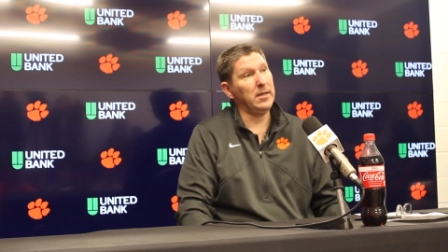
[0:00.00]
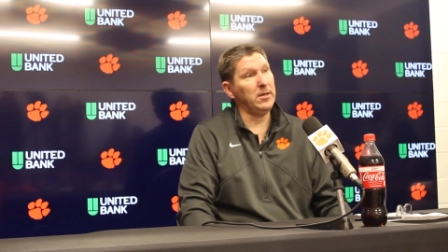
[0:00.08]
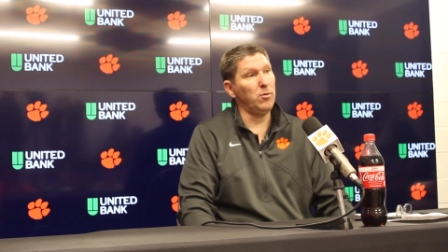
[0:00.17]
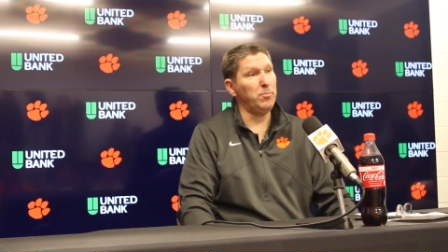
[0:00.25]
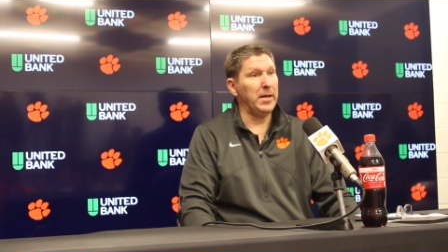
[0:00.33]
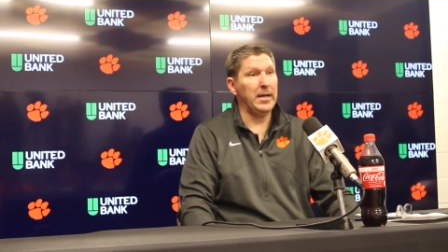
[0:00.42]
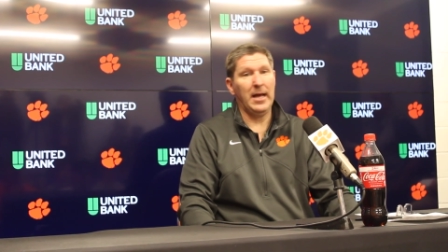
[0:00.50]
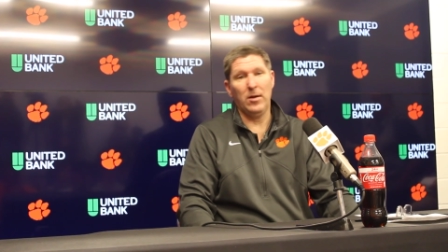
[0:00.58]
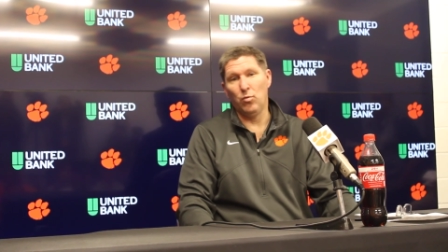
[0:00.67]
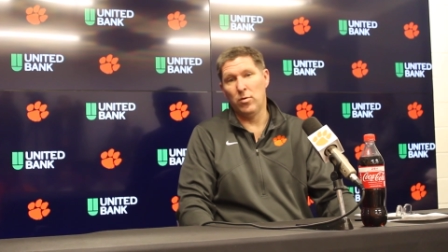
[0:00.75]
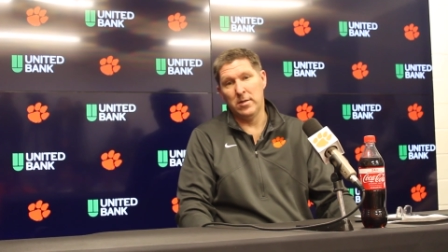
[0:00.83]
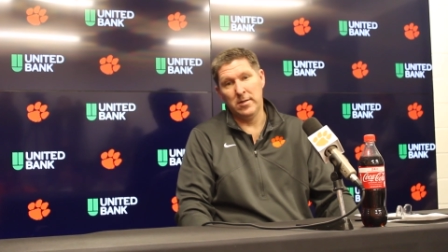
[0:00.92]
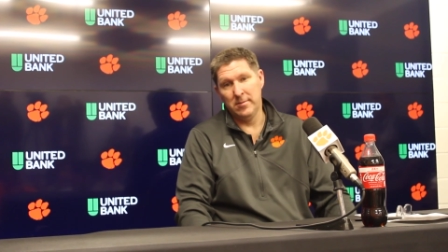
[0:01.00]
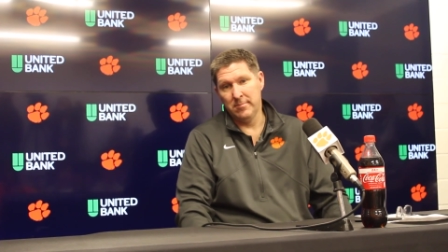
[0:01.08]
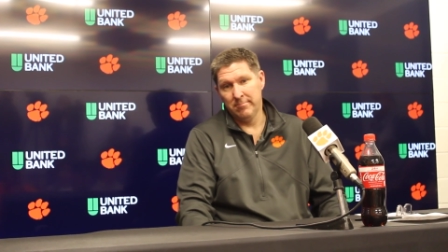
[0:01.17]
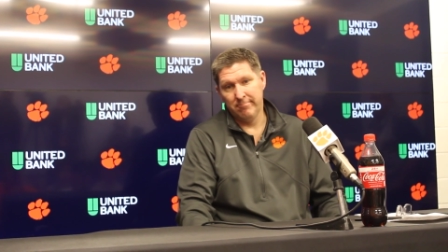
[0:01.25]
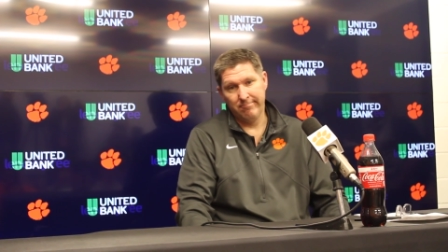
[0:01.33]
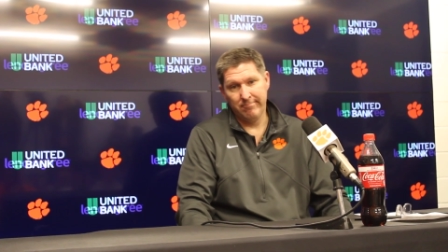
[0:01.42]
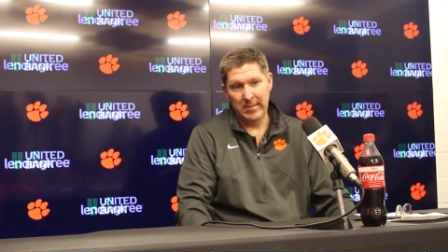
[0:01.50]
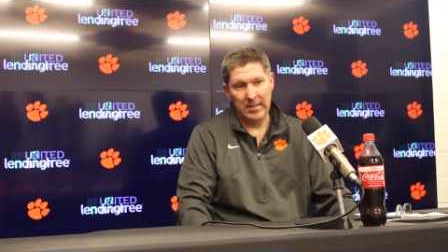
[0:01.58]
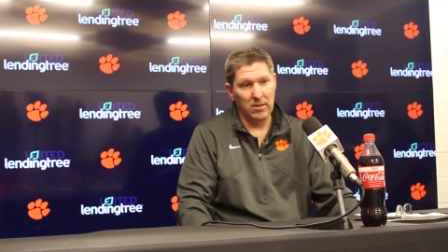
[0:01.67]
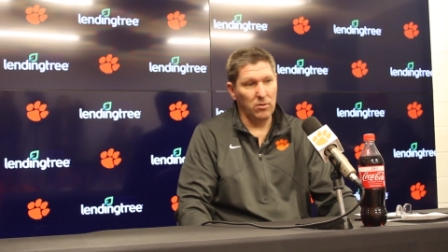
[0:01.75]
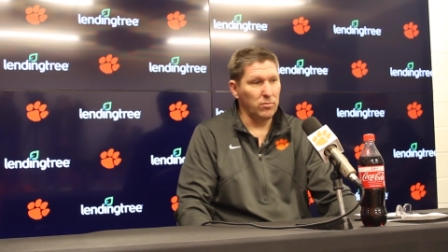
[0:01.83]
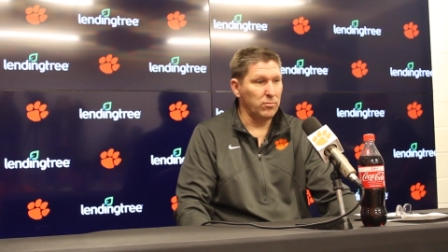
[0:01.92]
I know Ben had one,
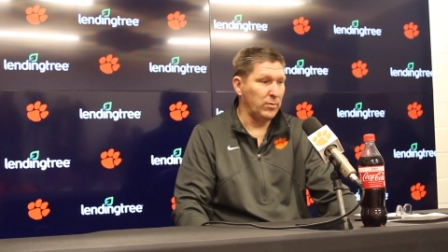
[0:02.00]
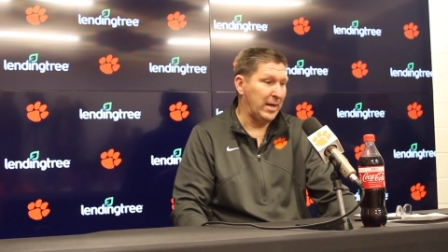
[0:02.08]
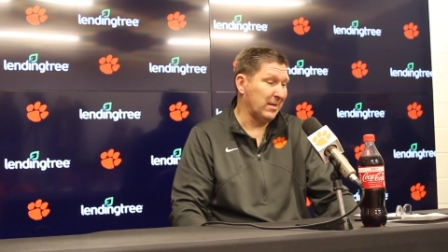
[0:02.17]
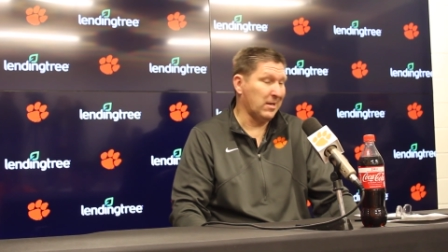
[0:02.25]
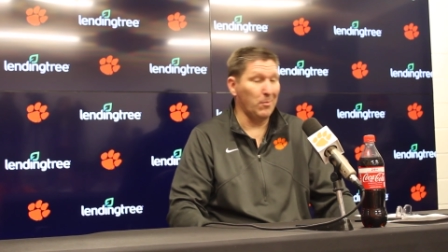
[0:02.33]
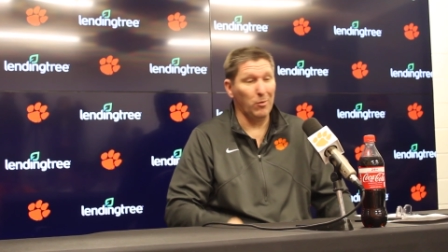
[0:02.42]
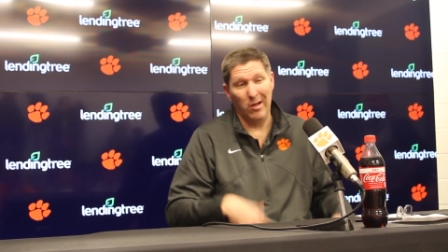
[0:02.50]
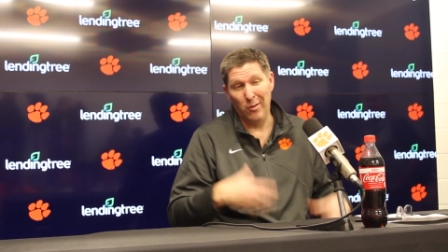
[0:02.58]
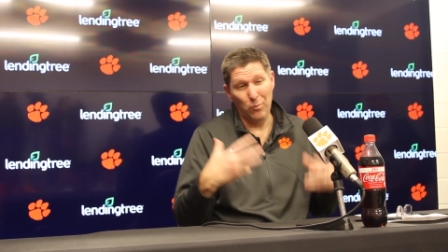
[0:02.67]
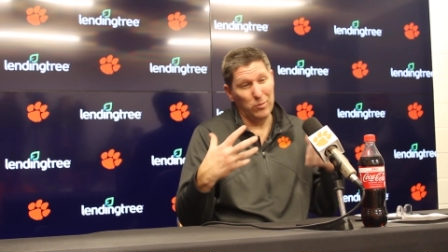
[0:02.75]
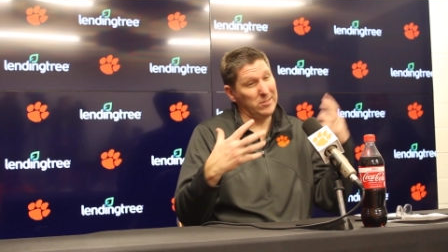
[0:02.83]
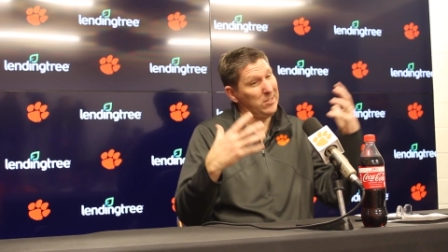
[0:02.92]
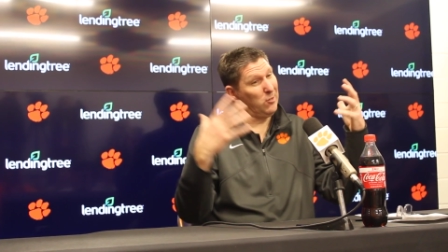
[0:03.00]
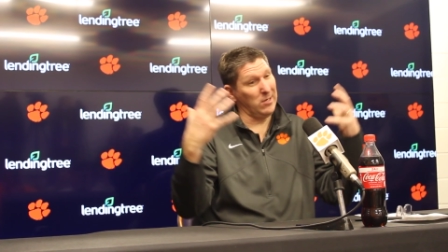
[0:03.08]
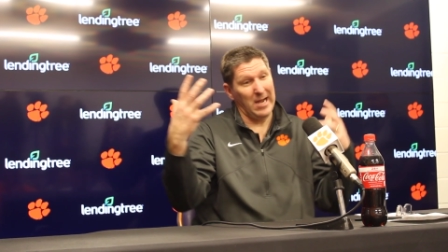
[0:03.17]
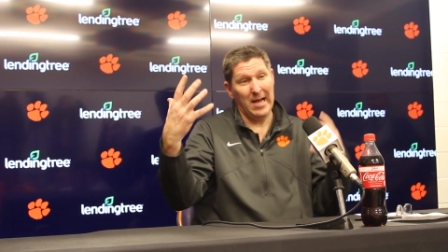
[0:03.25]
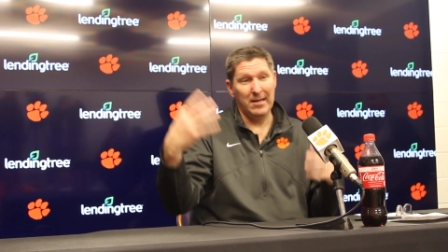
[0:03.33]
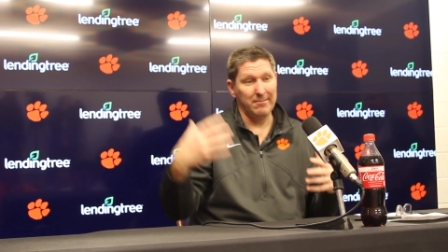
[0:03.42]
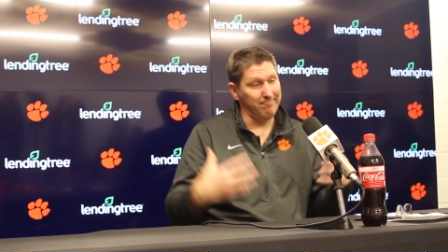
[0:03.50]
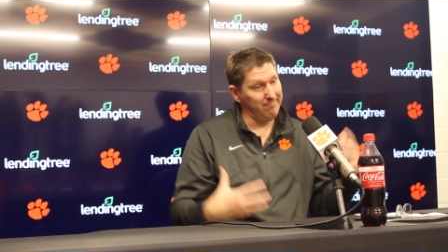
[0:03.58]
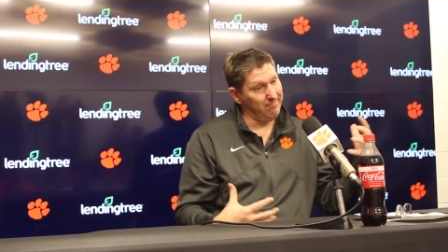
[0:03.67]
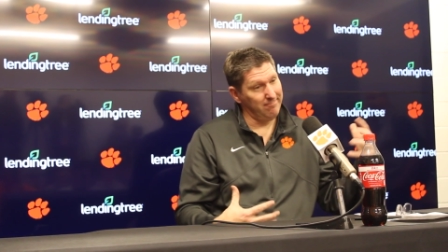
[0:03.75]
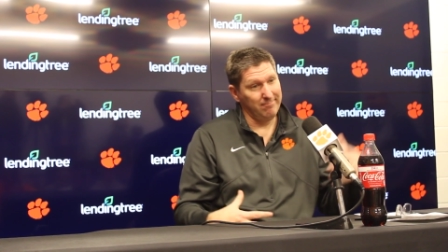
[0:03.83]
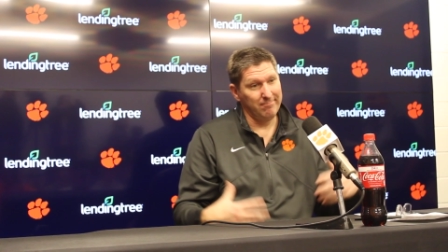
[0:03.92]
you know, we had a couple other ones that are kind of
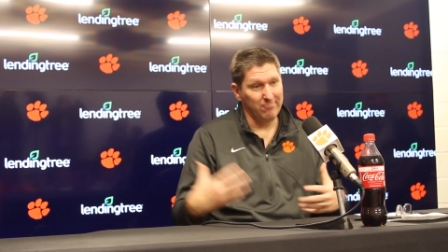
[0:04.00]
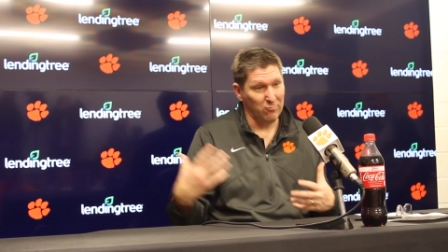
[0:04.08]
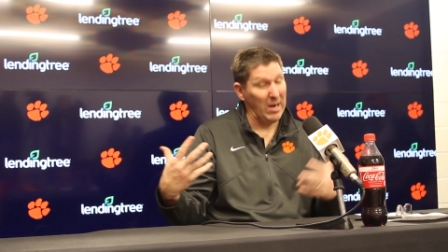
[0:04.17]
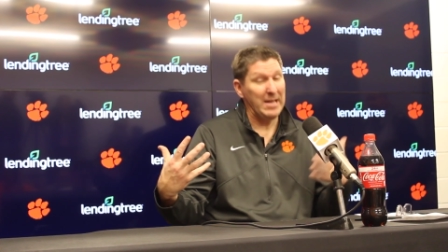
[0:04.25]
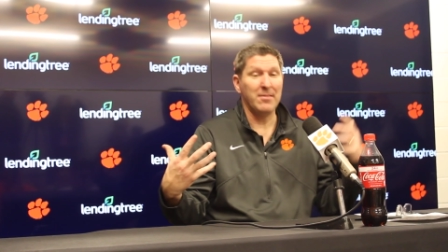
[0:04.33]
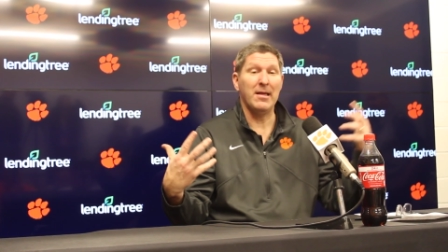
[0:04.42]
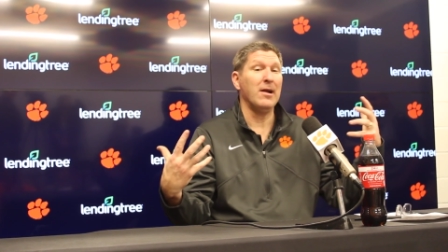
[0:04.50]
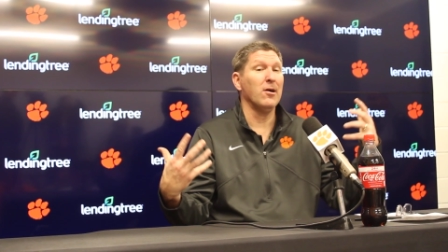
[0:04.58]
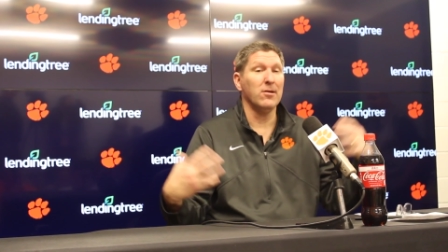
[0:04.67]
right there.